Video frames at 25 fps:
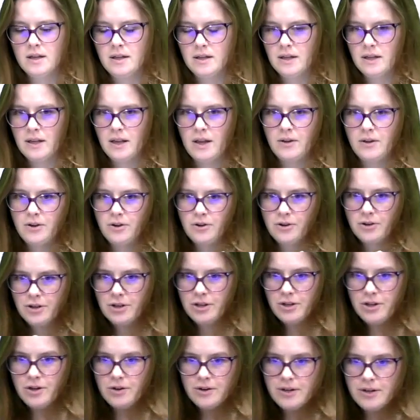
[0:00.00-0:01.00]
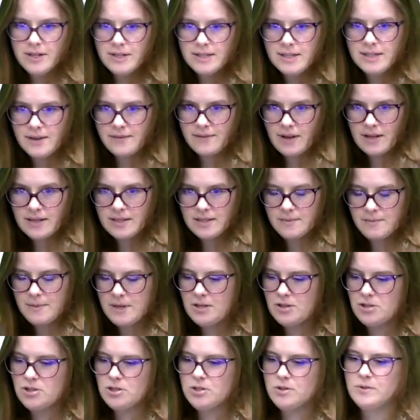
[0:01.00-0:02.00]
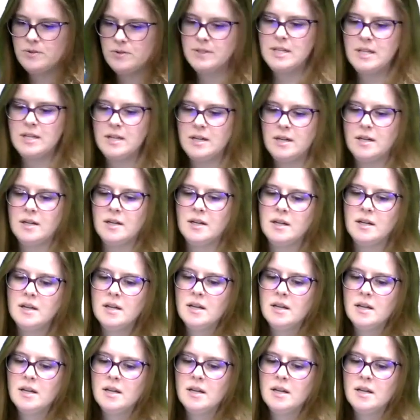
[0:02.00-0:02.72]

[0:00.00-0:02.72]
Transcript: Now you're going to notice I've got some issues here.